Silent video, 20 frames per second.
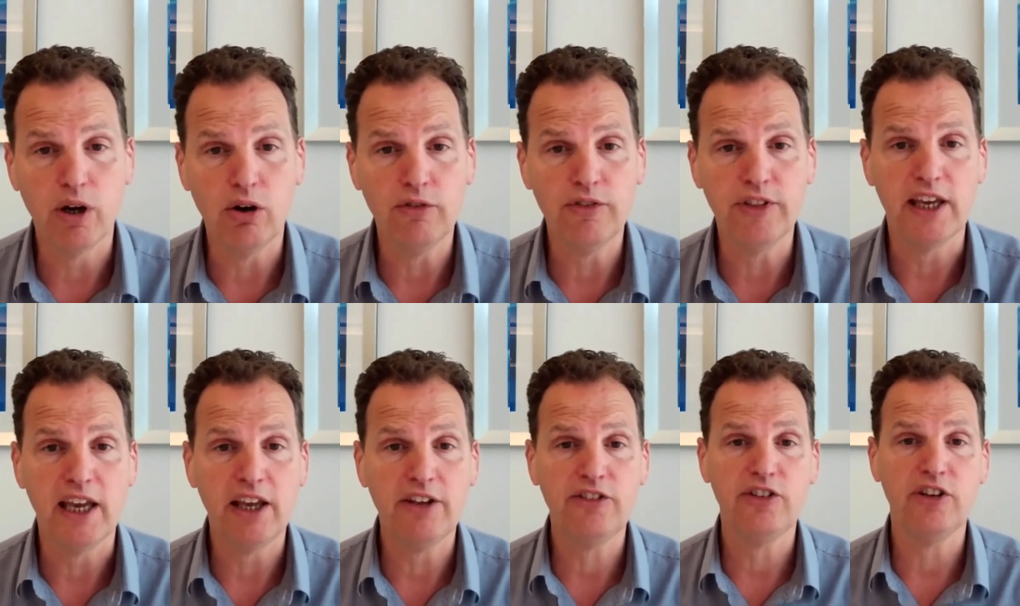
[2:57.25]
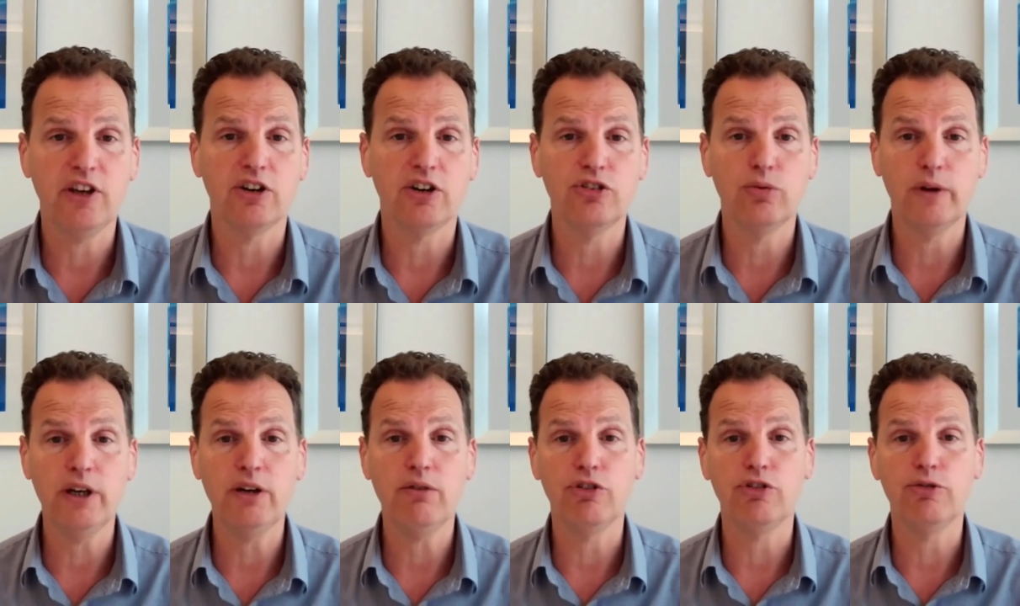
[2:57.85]
the
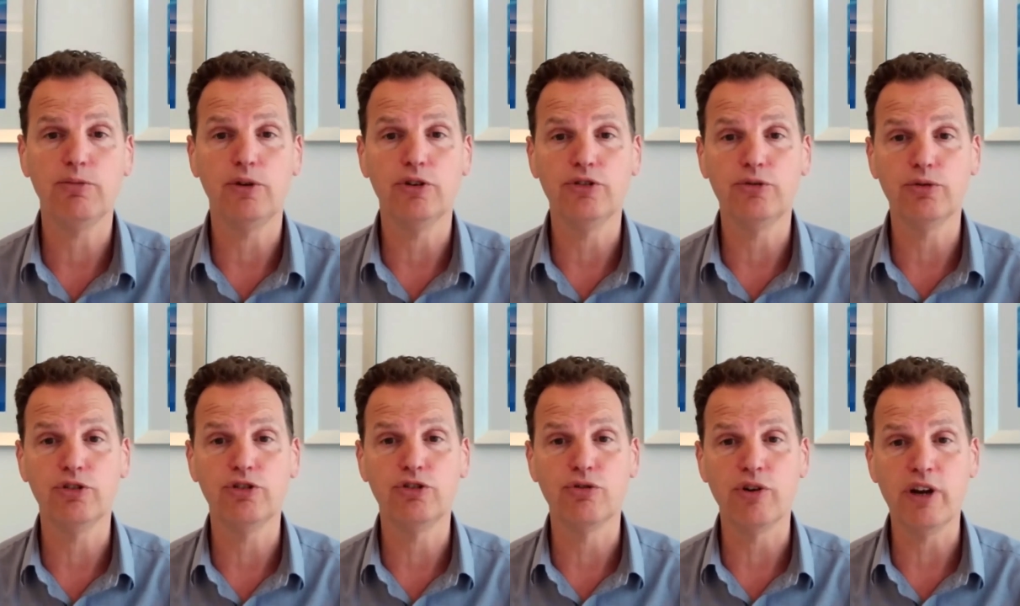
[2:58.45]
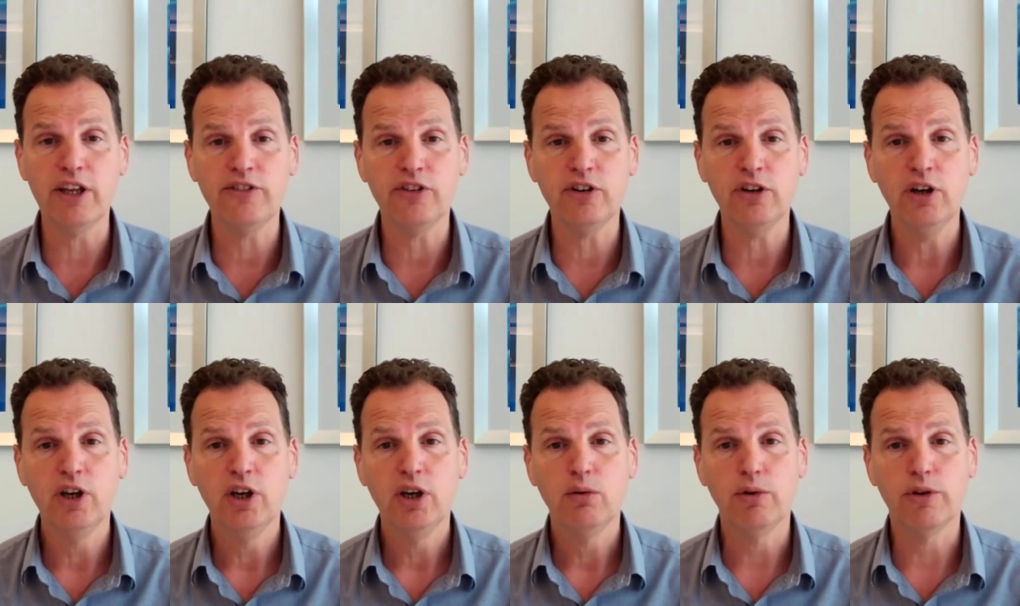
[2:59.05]
ACR20 response was
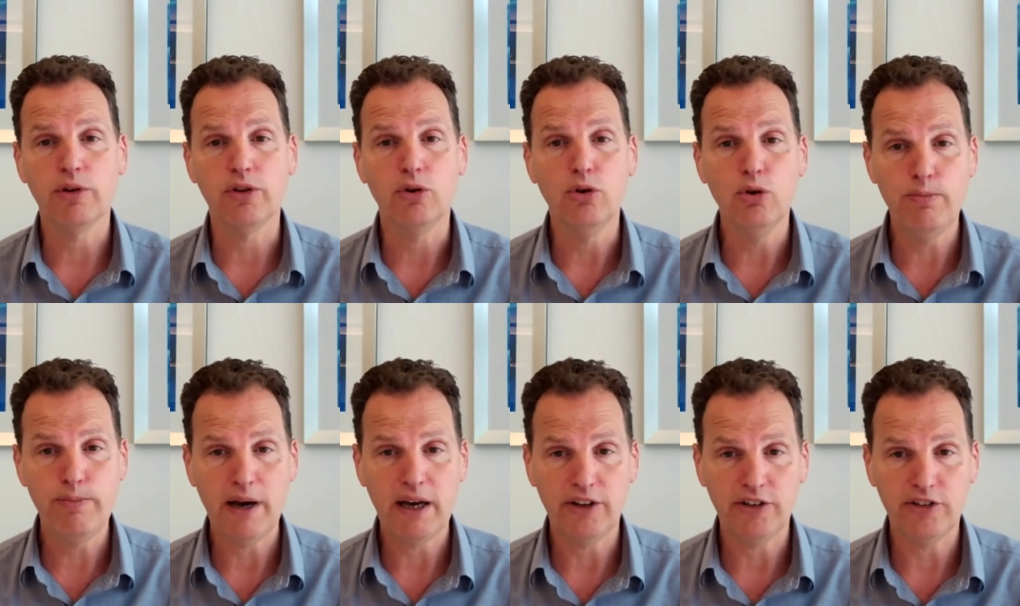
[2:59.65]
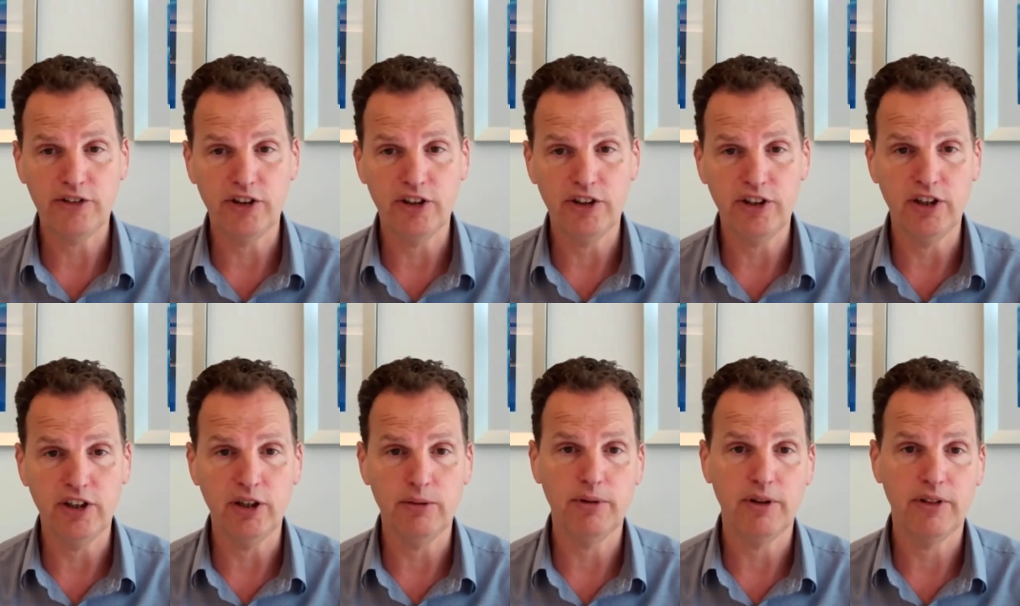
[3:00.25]
greater with
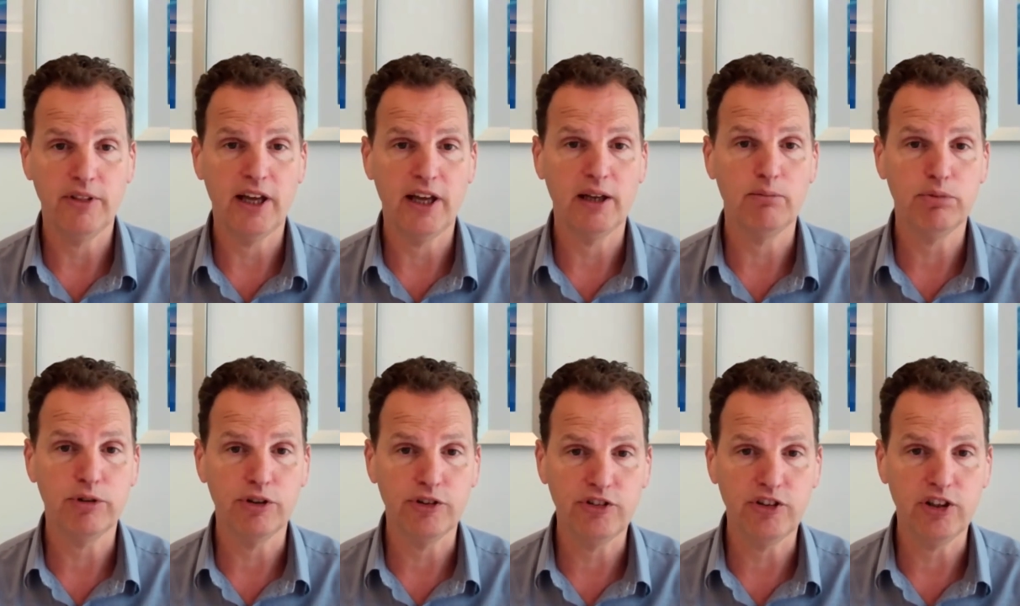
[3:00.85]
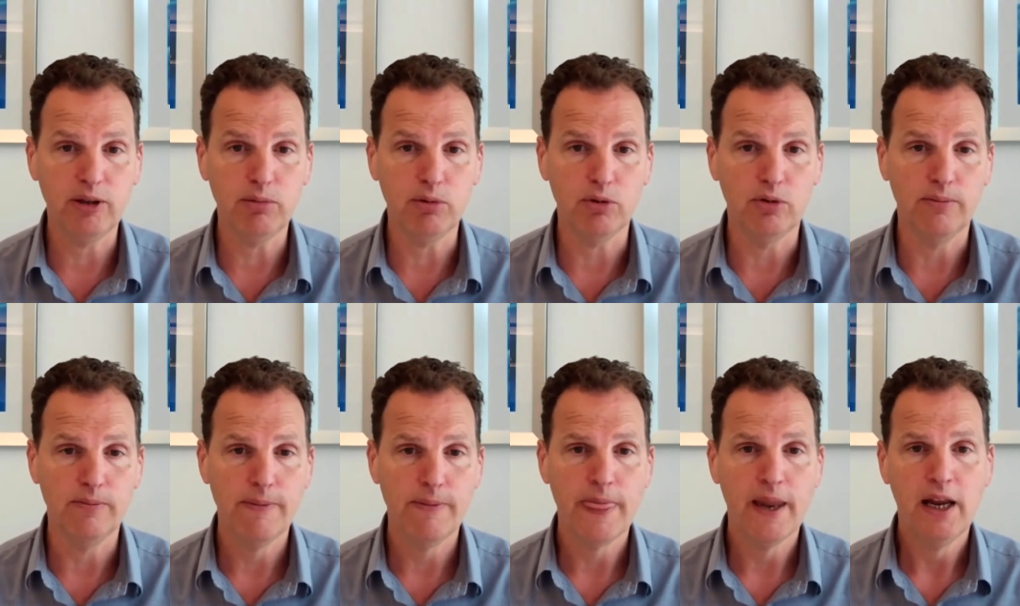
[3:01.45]
upadacitinib than placebo.
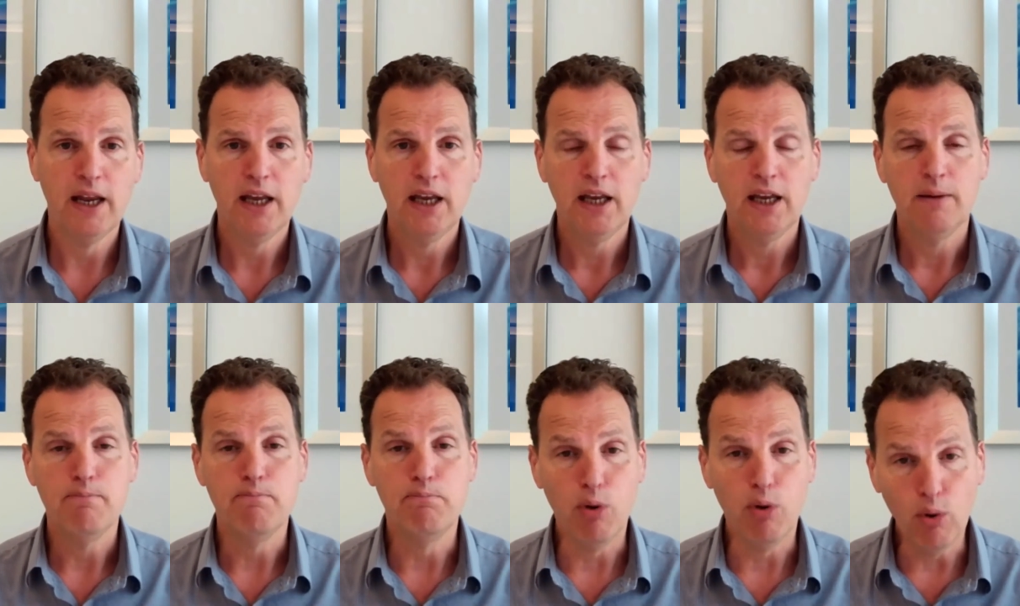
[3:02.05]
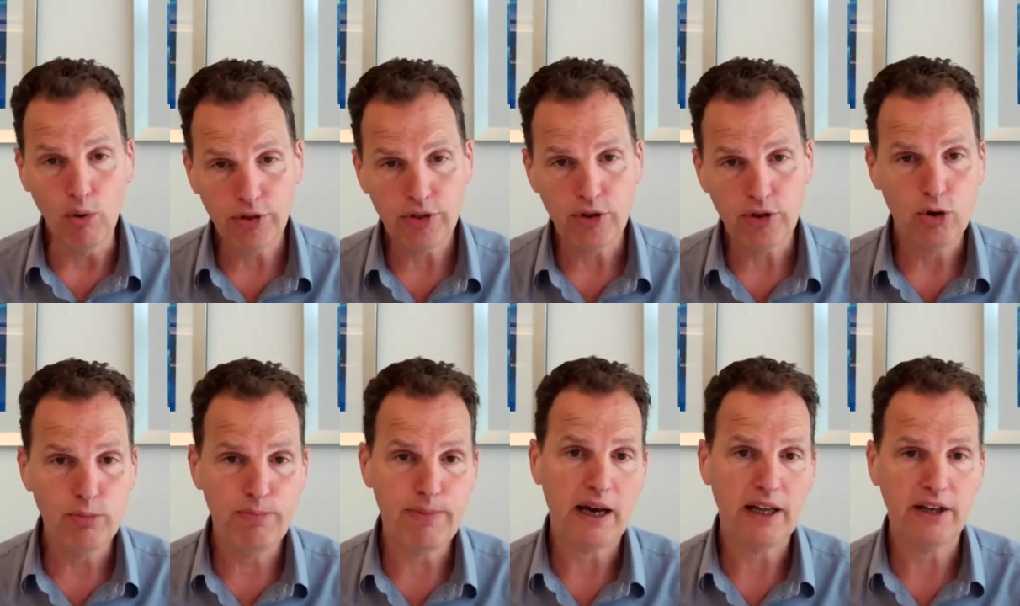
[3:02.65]
Both
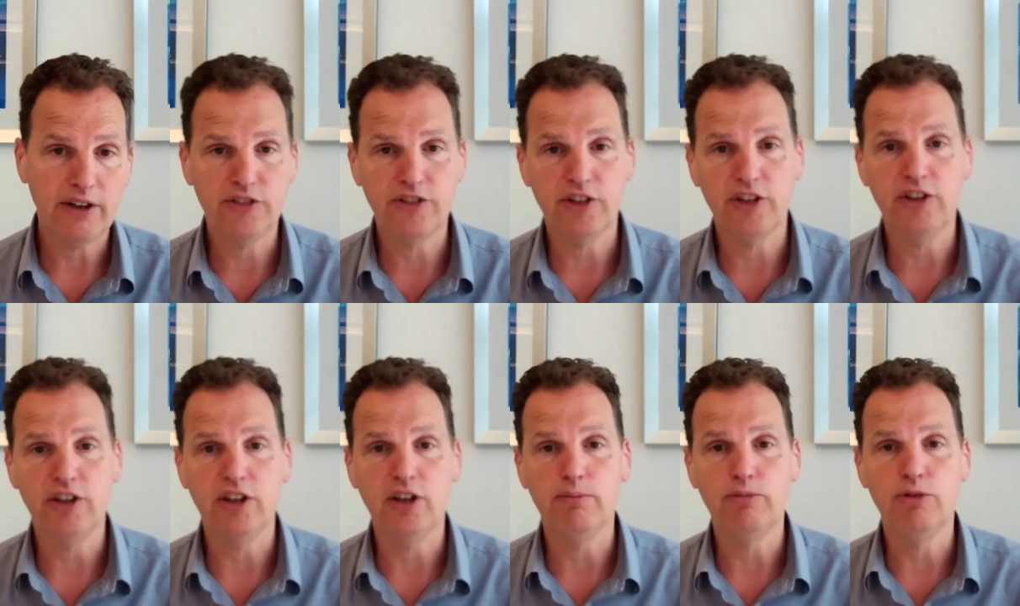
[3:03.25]
upadacitinib